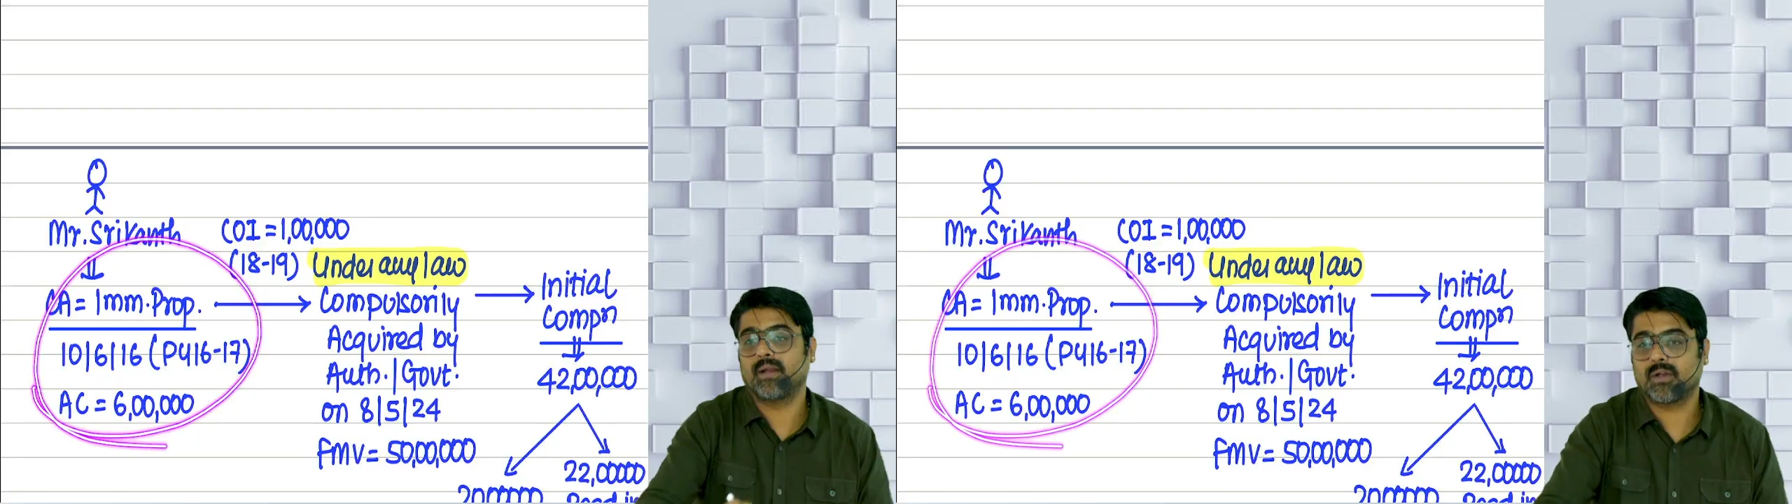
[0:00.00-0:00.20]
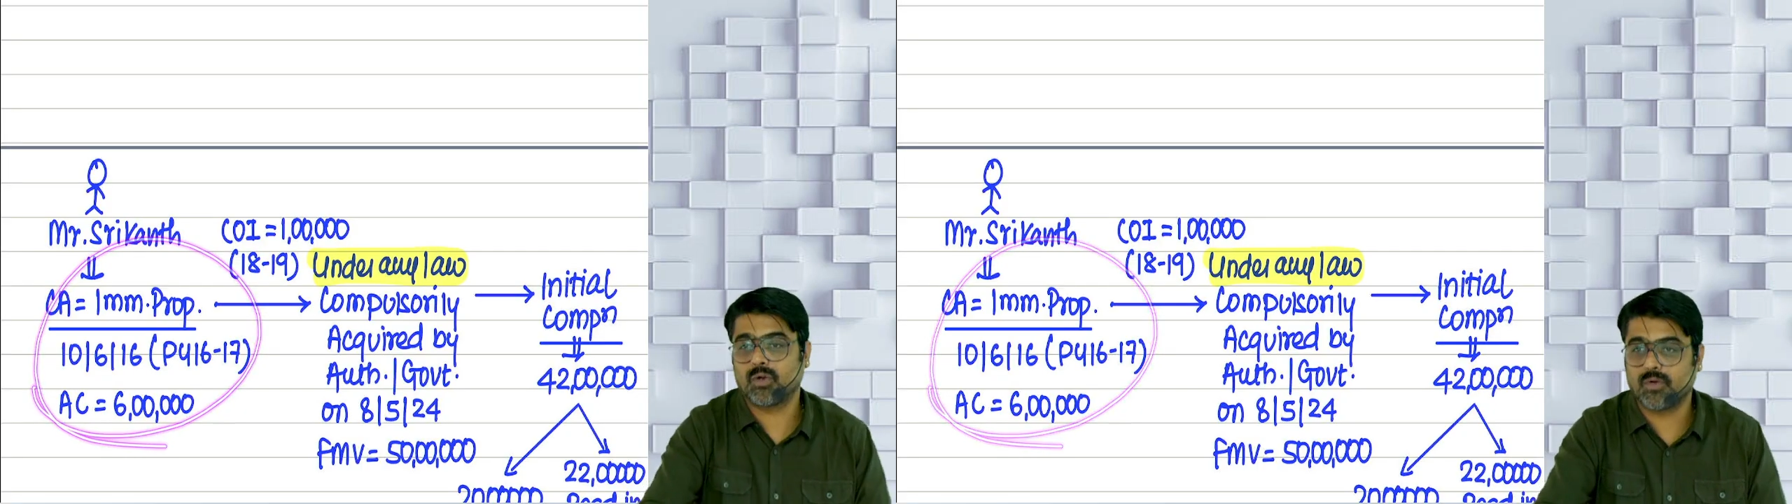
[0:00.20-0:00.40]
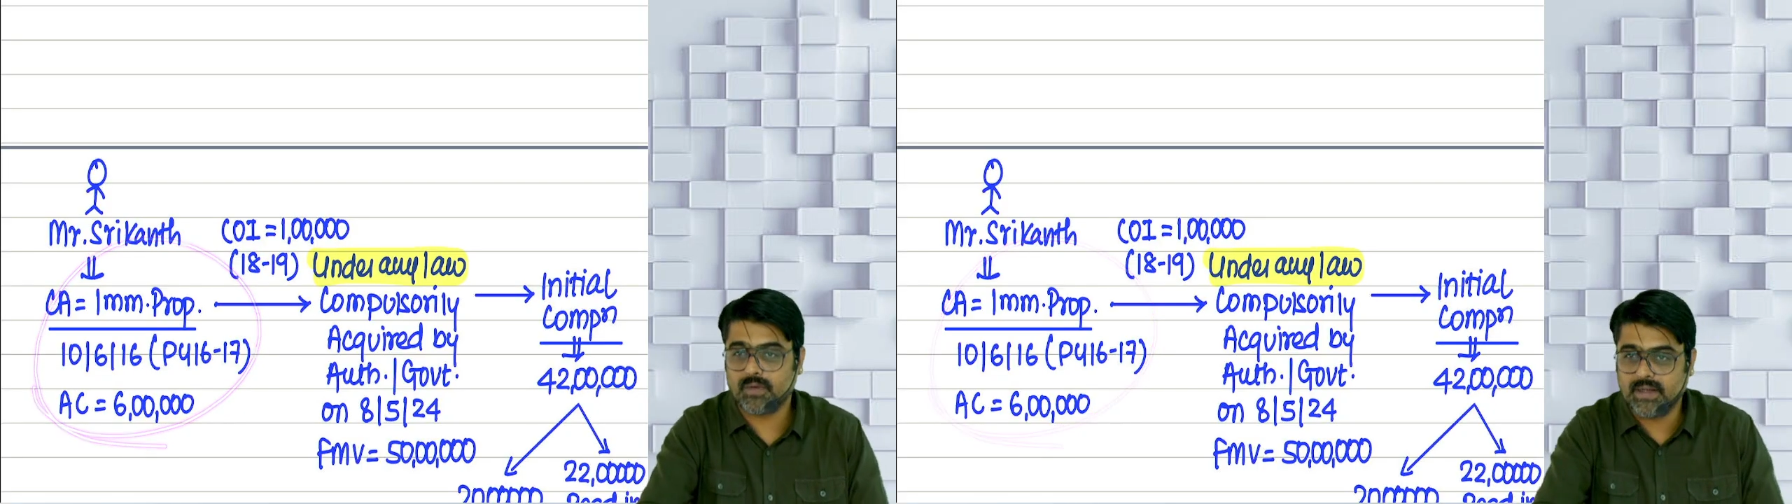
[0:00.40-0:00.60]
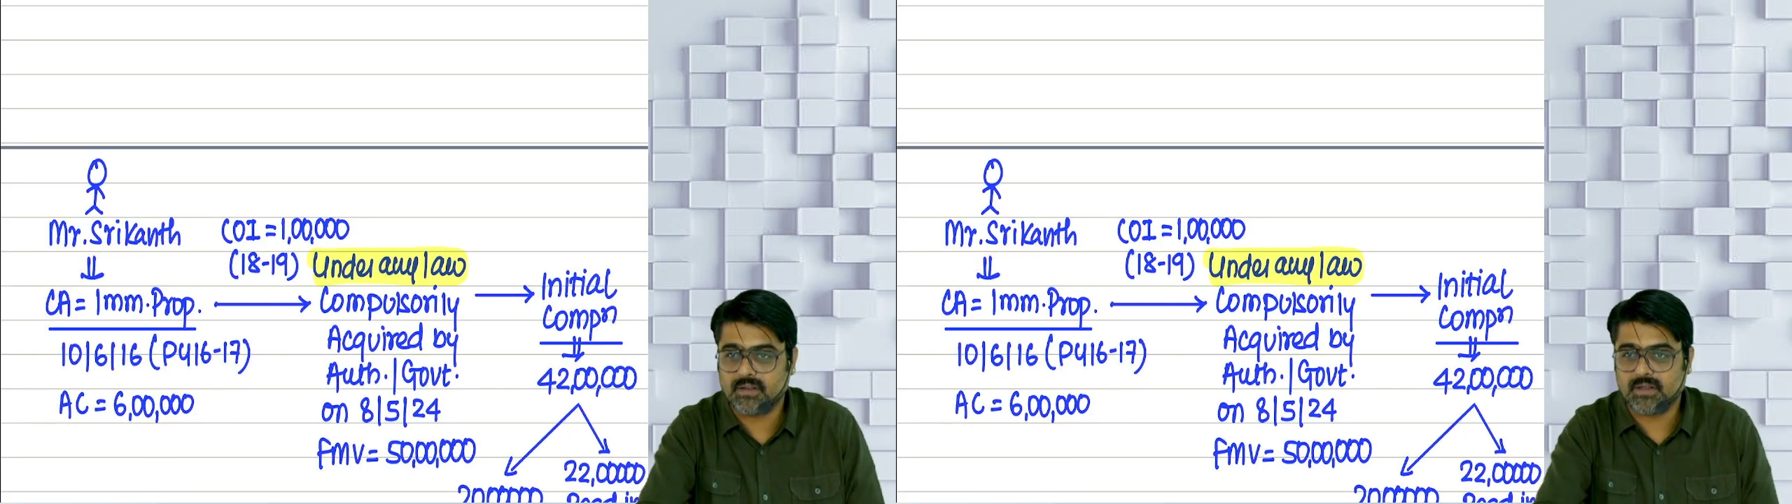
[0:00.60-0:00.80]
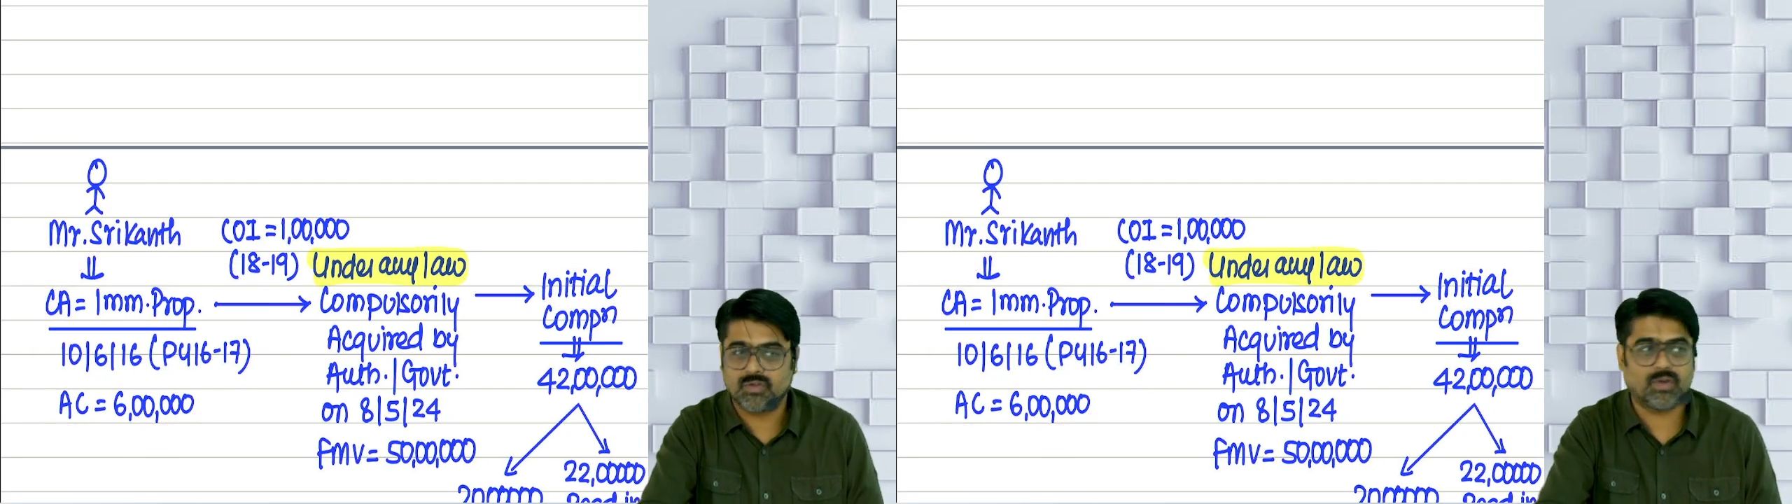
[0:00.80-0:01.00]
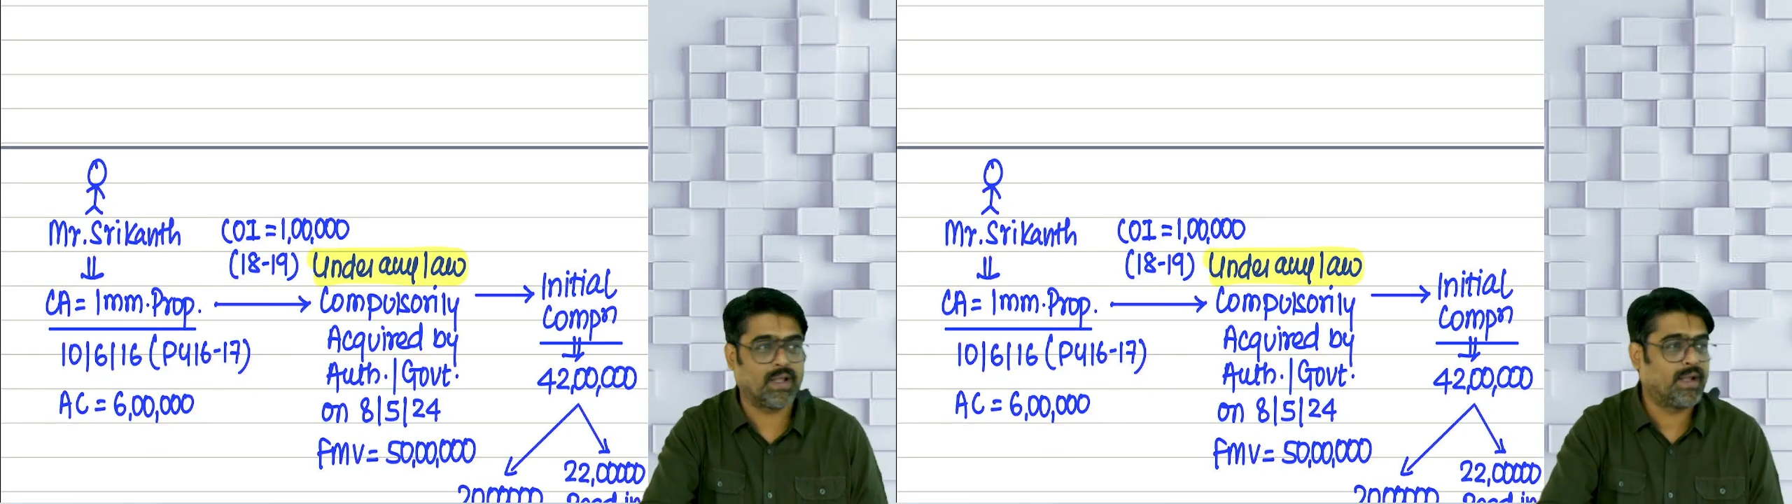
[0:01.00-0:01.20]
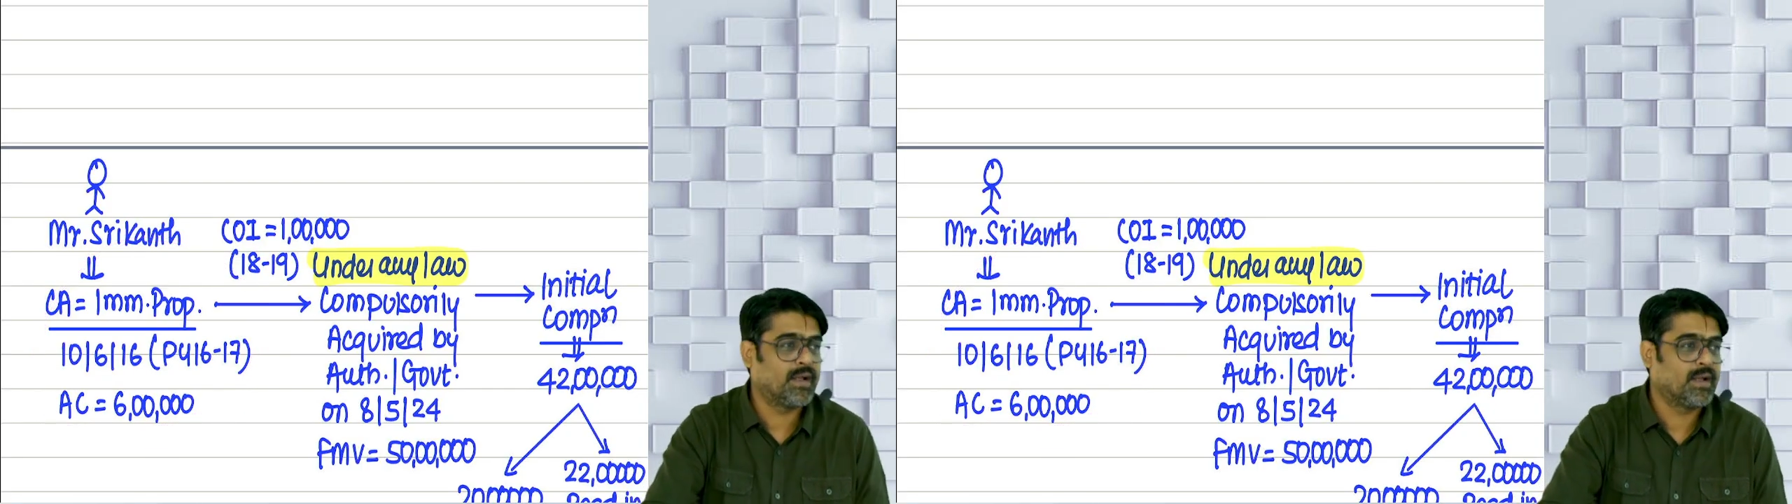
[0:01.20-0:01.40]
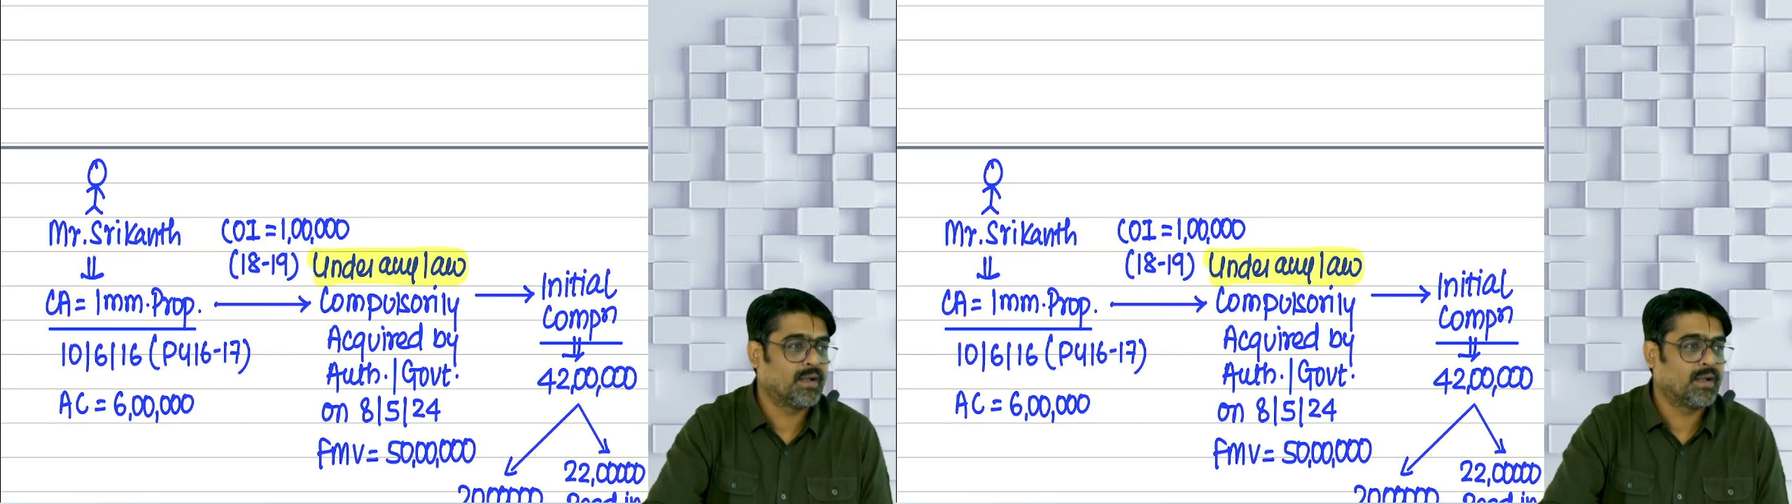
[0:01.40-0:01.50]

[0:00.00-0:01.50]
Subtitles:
to 23rd July,